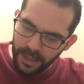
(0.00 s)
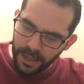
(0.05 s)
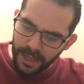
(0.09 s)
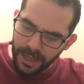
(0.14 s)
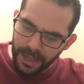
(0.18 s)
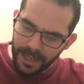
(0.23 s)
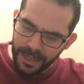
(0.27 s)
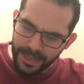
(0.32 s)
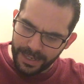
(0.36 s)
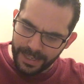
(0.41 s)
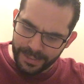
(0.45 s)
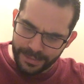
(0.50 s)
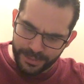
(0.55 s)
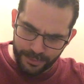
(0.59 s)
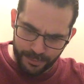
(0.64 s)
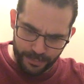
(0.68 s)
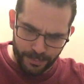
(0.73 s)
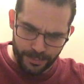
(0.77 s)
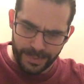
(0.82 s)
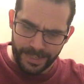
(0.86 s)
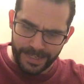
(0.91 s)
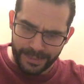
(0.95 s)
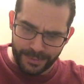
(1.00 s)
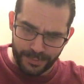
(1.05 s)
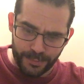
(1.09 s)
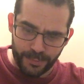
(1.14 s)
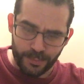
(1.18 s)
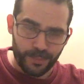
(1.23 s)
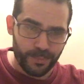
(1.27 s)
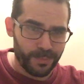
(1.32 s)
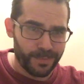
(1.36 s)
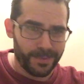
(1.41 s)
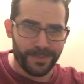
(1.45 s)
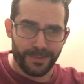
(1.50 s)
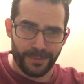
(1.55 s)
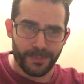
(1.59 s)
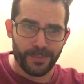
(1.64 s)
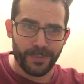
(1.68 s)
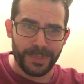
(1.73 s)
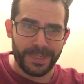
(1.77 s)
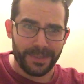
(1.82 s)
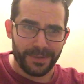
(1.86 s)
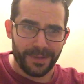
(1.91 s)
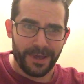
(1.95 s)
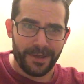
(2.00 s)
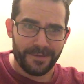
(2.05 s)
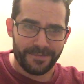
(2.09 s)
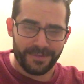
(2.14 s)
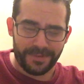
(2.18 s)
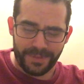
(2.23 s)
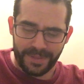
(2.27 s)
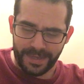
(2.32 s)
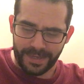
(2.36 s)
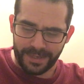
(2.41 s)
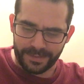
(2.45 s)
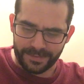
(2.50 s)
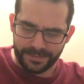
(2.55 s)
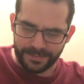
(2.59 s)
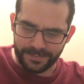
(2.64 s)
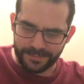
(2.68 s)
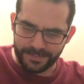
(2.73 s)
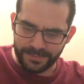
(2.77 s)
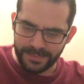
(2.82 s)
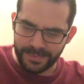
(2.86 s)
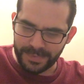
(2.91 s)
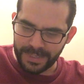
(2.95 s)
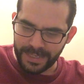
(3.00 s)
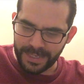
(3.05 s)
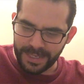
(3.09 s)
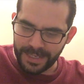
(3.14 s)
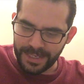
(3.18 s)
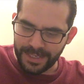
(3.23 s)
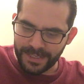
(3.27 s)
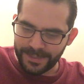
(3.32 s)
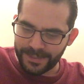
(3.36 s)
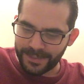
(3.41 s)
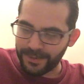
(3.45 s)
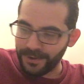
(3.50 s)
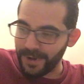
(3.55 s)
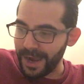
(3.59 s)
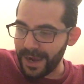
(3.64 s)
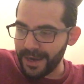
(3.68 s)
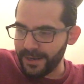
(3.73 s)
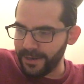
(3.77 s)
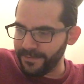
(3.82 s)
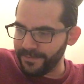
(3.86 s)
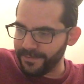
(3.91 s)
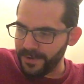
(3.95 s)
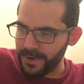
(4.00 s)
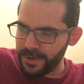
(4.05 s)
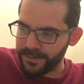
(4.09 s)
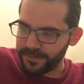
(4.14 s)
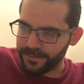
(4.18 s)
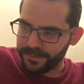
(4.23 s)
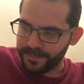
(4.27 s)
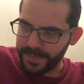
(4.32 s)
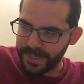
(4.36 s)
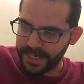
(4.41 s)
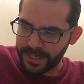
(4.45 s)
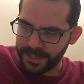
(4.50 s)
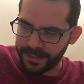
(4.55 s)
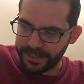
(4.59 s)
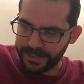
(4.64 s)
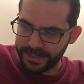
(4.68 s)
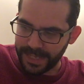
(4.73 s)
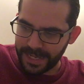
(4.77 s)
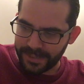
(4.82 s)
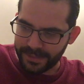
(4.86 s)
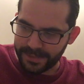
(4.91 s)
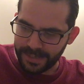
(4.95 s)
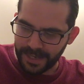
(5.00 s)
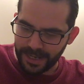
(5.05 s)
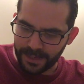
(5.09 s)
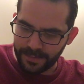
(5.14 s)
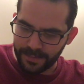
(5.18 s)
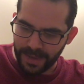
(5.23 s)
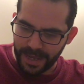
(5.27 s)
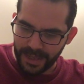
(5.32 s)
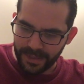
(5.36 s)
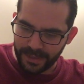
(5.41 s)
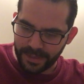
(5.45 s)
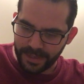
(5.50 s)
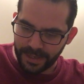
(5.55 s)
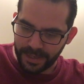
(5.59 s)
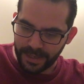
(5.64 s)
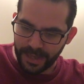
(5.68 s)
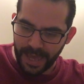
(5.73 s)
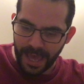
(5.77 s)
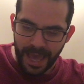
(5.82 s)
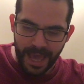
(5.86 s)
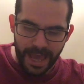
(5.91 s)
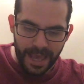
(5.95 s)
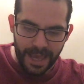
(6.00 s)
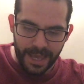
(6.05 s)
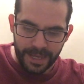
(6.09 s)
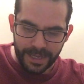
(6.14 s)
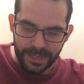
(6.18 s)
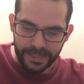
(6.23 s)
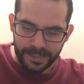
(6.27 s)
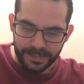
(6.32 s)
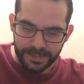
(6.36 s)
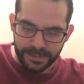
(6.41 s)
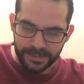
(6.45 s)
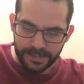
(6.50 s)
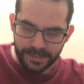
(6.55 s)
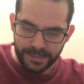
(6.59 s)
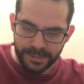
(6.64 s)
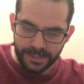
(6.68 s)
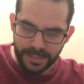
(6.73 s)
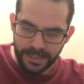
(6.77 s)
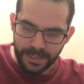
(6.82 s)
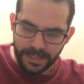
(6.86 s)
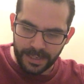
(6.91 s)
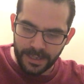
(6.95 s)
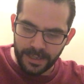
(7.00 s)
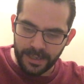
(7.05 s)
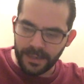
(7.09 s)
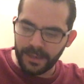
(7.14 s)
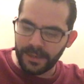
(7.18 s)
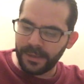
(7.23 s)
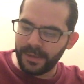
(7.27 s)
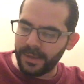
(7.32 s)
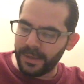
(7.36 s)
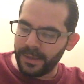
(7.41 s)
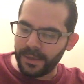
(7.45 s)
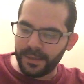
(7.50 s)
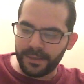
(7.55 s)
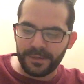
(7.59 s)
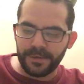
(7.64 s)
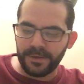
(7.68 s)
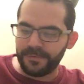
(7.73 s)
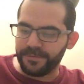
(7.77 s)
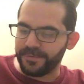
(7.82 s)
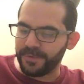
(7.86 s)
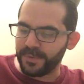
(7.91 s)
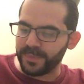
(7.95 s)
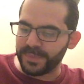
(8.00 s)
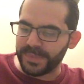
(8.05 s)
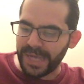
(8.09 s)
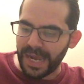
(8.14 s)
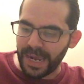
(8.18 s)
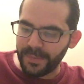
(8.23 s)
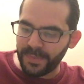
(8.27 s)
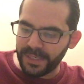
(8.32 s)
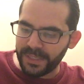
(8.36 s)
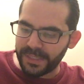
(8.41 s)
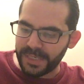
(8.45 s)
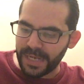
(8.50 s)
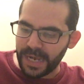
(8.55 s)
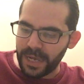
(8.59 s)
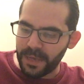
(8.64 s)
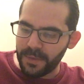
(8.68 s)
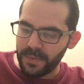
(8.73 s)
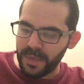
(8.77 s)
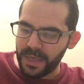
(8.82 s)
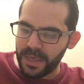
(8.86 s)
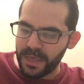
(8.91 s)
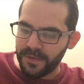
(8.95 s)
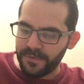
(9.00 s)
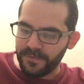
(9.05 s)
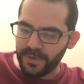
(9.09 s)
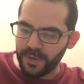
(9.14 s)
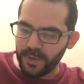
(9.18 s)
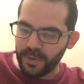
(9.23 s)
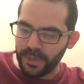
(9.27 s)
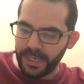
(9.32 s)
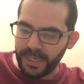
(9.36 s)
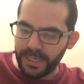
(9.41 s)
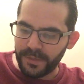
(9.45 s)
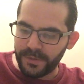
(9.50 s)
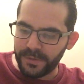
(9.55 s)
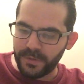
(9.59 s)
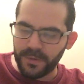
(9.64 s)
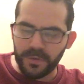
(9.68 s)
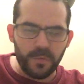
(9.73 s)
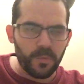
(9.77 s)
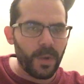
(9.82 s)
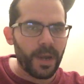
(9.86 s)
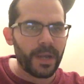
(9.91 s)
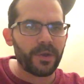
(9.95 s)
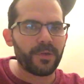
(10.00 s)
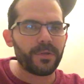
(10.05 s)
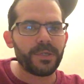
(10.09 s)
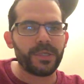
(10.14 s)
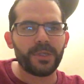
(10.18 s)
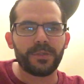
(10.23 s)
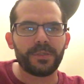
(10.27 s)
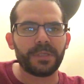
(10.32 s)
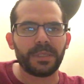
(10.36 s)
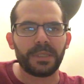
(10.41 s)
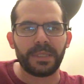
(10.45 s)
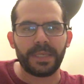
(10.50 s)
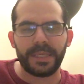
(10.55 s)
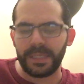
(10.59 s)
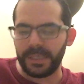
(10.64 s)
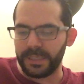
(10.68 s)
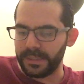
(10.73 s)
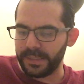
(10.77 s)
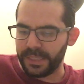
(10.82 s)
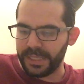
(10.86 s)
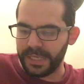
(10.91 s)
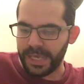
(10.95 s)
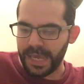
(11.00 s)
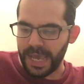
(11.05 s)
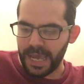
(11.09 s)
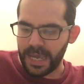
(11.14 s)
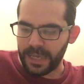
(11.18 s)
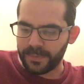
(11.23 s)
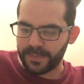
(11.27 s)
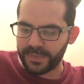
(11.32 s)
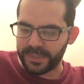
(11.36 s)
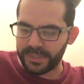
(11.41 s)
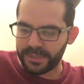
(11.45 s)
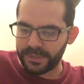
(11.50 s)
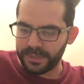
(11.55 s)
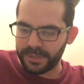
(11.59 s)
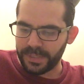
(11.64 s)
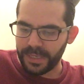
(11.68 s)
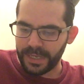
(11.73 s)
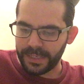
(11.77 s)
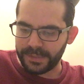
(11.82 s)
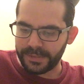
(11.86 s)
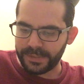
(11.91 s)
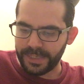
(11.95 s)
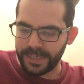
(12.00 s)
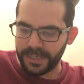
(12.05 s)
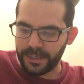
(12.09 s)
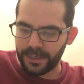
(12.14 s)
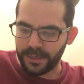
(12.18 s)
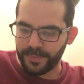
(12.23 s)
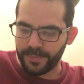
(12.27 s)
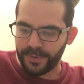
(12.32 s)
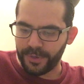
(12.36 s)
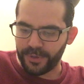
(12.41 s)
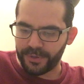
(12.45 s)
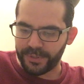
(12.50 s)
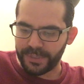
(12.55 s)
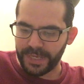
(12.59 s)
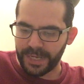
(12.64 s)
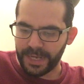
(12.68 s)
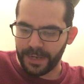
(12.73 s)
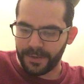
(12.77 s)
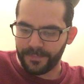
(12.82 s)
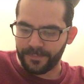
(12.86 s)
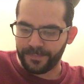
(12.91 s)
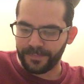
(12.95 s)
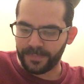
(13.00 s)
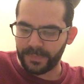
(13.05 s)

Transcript: It's a real awful thing. So hide your phone, because that's not a bad thing. And from time to time, if you need to, why don't you delete the apps that take up your time?